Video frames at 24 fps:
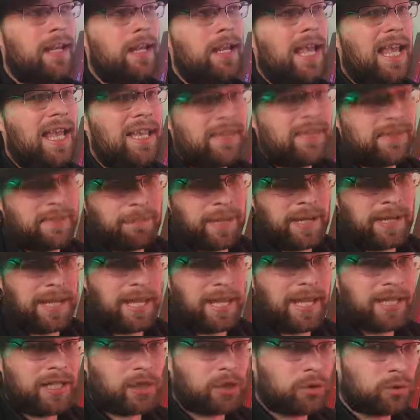It's been
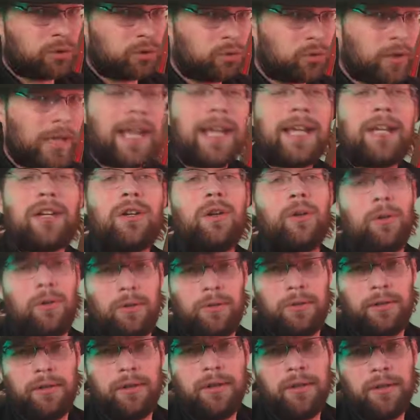a
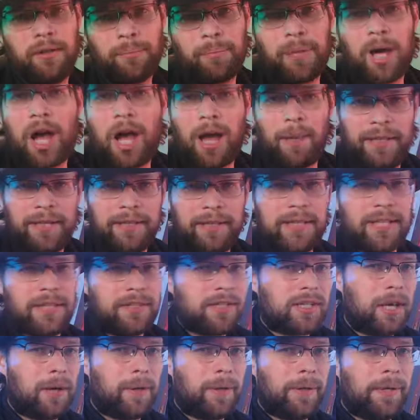critical bombing that's
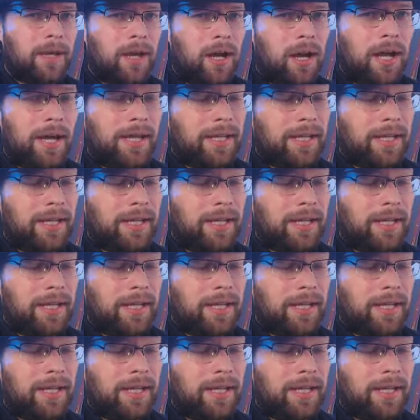going on.